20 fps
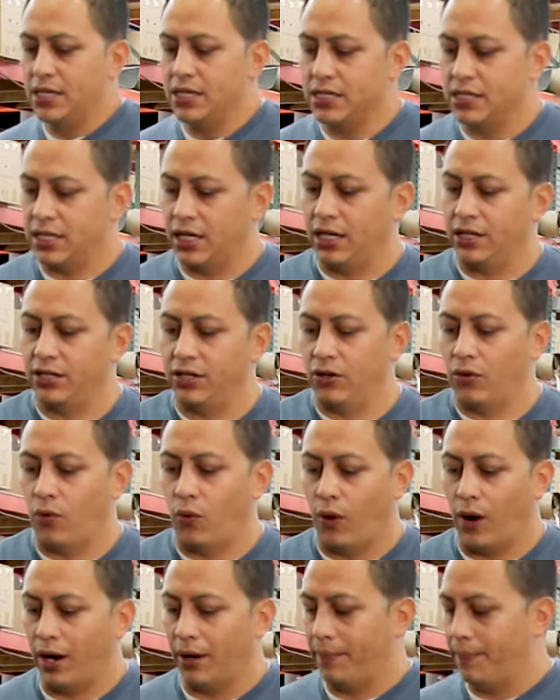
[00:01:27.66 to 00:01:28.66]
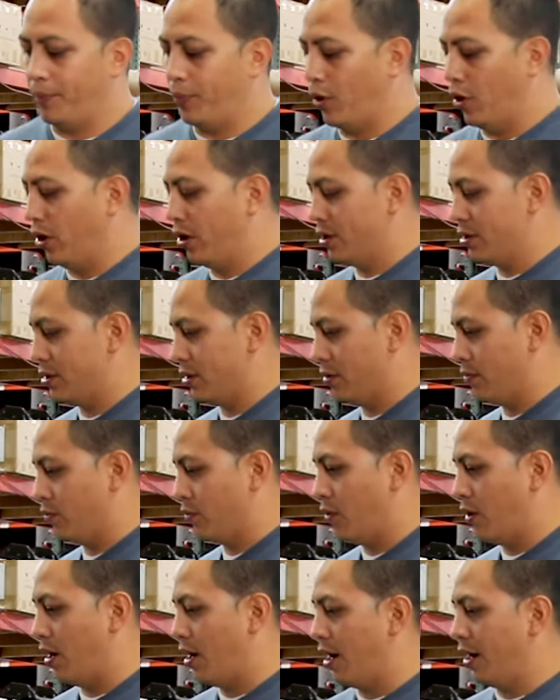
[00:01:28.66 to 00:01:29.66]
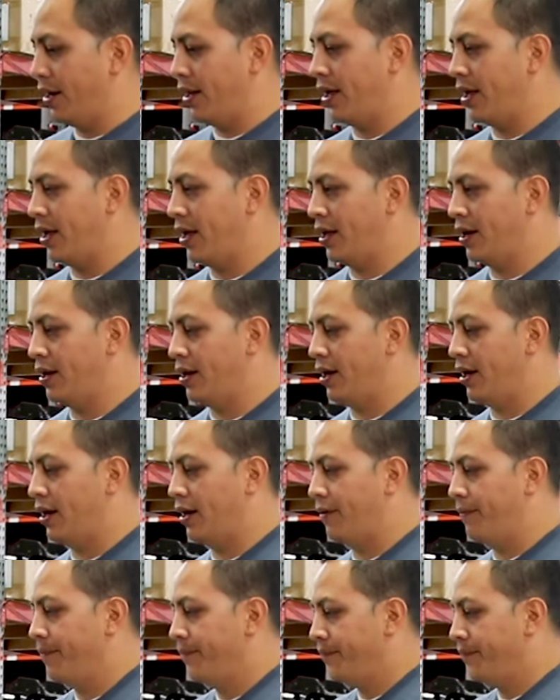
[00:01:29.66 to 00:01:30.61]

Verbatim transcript: tell you what parts are what and uh,